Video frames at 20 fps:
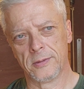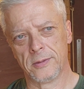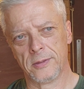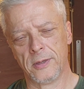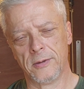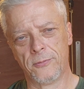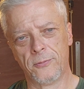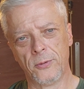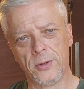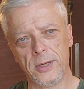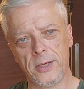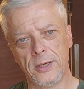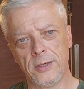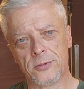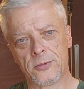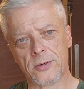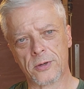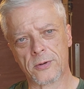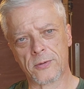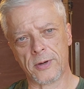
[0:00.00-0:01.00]
If we
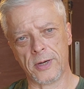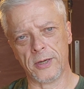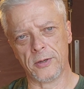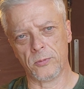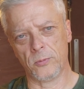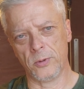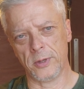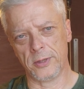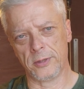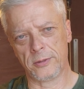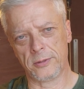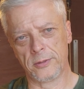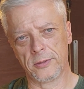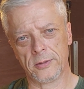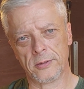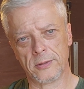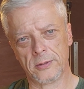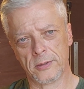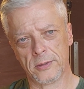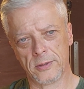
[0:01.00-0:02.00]
integrate with
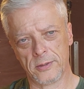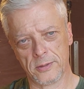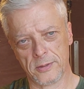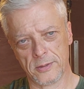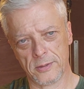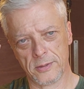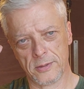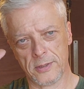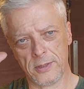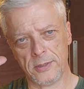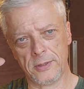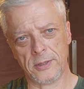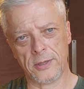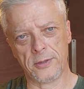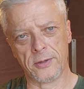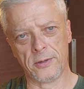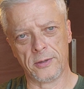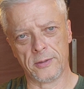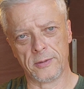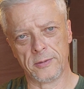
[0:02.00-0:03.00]

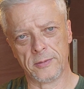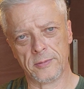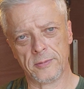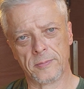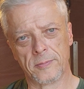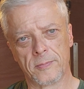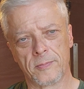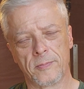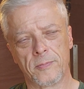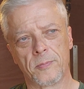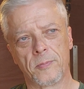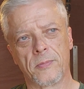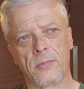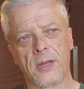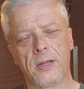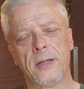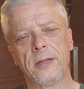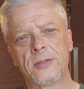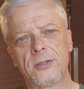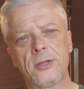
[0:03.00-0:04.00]
another,
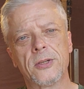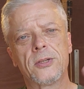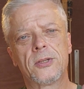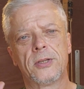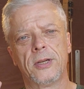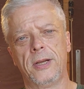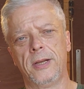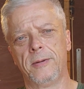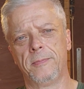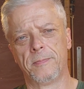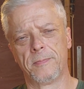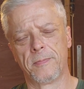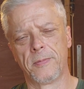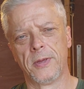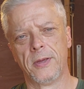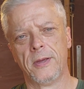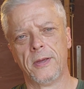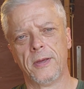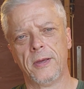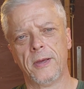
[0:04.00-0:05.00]
let's just say,
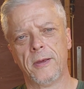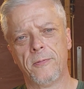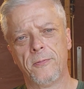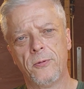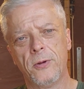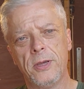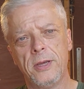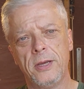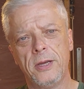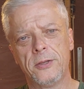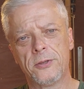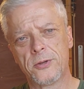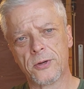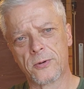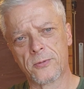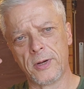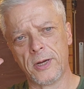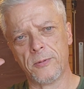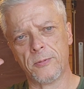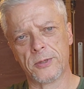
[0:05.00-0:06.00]
if we
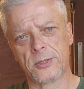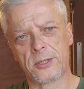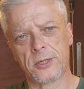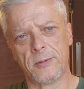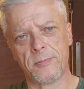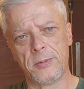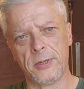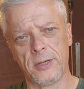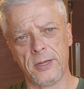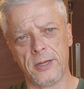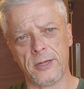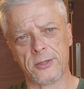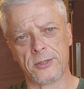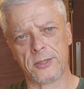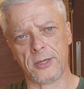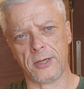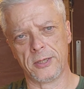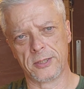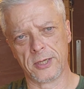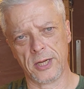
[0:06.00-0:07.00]
integrate with something else
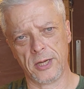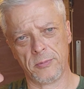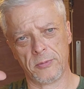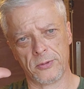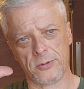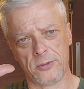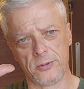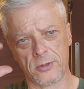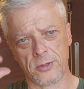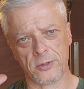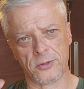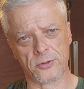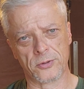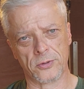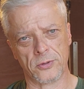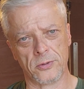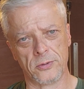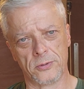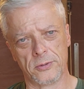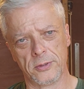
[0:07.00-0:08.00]
that is able to
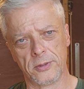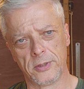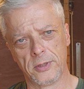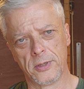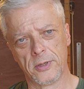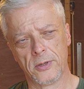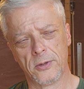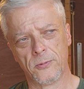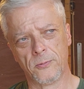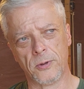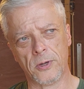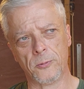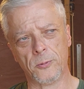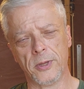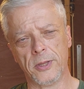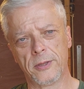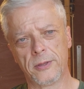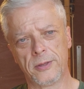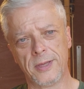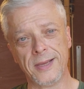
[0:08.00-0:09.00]
control what
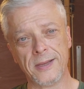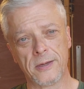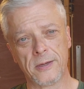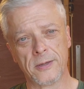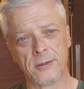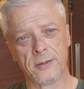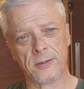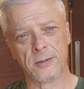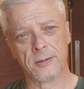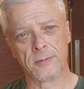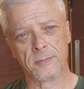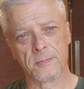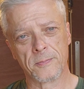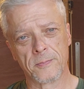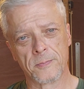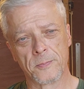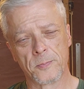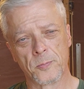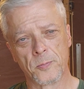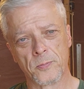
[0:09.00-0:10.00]
we think,
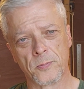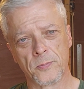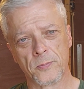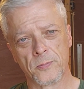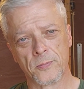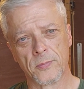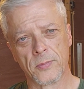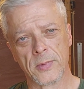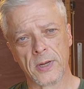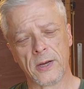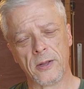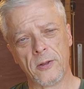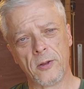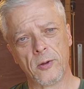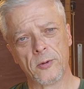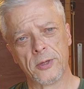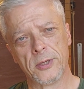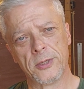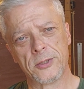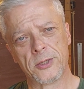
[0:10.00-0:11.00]
how
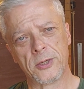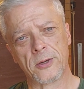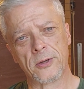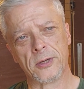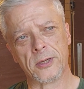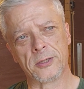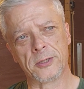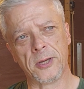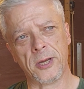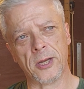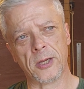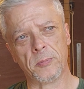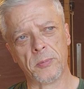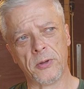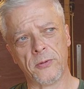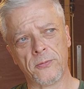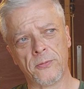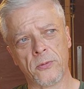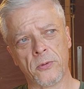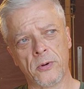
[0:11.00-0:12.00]
long is it going to take
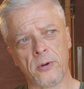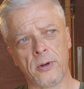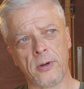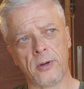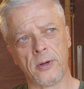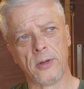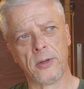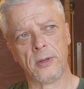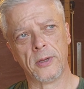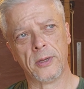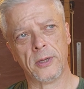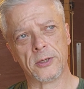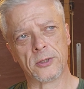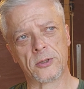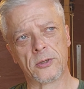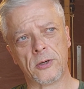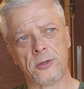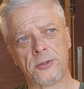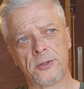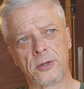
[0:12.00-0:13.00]
before it
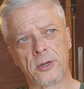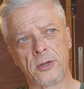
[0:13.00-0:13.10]
starts to